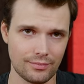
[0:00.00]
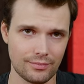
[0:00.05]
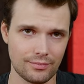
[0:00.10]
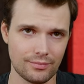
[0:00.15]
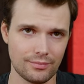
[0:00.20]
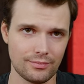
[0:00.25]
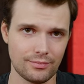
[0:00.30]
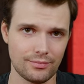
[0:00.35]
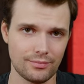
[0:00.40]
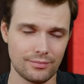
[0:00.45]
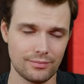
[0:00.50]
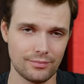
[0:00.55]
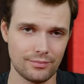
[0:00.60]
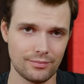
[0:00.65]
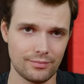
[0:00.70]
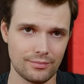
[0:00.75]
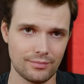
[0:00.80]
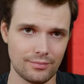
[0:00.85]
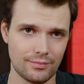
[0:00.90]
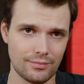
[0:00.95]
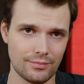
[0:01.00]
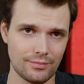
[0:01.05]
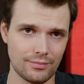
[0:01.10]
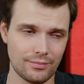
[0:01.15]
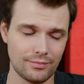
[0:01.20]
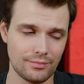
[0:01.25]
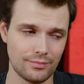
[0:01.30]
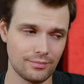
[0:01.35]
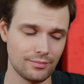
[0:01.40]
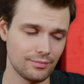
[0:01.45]

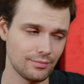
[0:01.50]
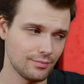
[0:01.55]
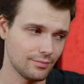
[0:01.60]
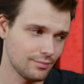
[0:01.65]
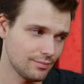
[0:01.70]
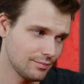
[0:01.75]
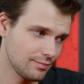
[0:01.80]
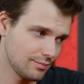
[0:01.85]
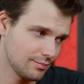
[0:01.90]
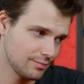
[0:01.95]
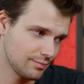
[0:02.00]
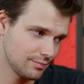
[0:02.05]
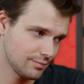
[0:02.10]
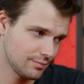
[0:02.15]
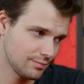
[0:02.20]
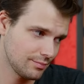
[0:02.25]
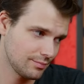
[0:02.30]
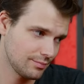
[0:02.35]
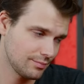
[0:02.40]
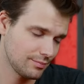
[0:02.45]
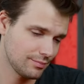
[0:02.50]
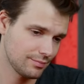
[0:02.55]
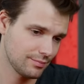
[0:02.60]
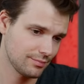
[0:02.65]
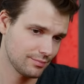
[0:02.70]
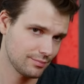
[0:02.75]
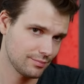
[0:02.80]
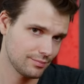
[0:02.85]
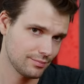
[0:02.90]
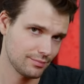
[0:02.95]

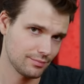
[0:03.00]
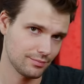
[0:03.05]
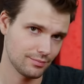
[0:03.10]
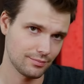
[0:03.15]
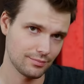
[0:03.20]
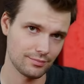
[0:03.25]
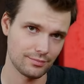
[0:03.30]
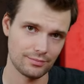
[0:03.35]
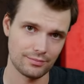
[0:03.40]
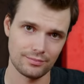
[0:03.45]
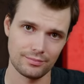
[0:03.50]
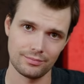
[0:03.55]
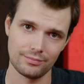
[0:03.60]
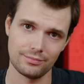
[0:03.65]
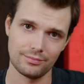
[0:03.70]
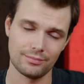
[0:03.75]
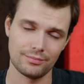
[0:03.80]
[no speech]